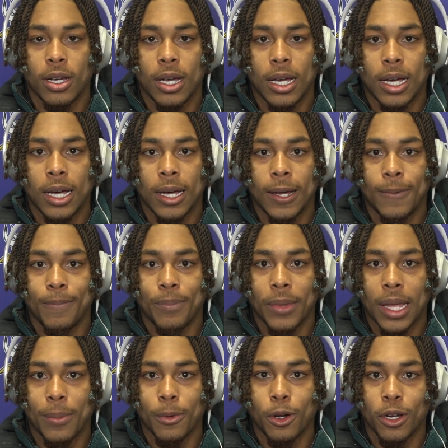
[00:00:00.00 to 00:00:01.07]

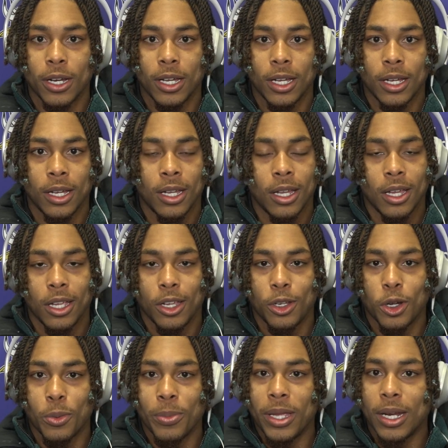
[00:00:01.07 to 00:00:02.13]
I'm going to, you
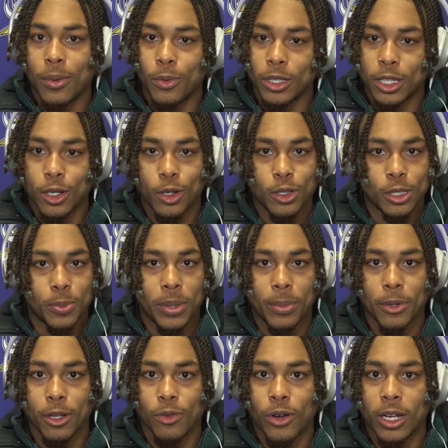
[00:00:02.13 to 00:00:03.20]
know, meet up with those
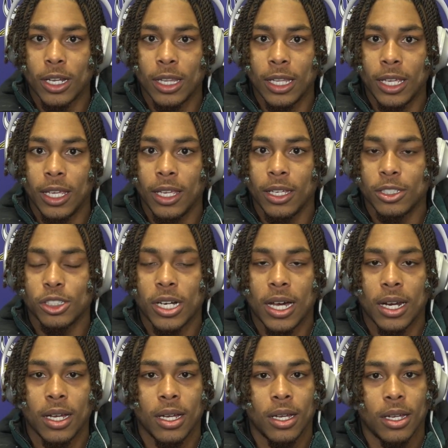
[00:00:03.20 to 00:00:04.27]
people around the league,
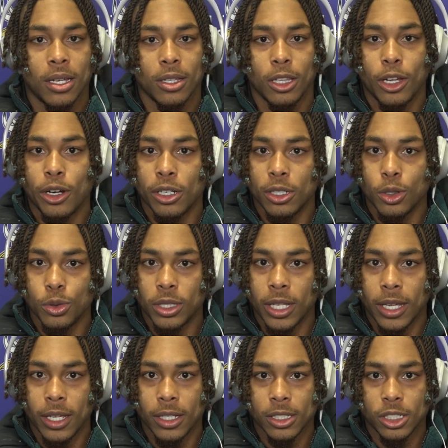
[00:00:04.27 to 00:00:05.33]
try to learn new
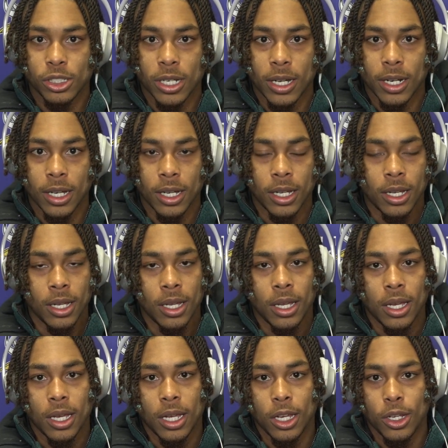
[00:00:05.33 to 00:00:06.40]
things, trying to,
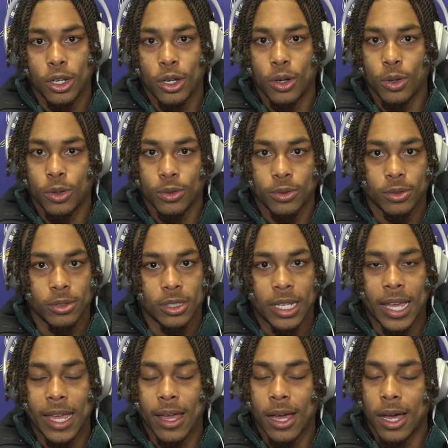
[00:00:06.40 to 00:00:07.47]
you
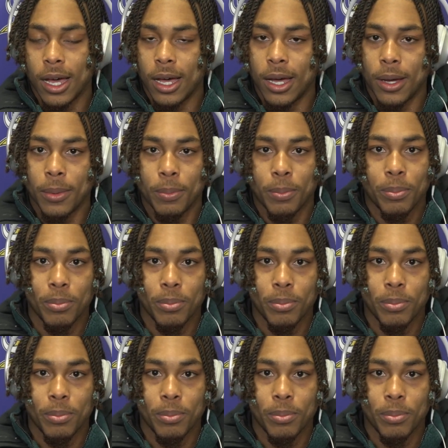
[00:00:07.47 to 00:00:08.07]
know,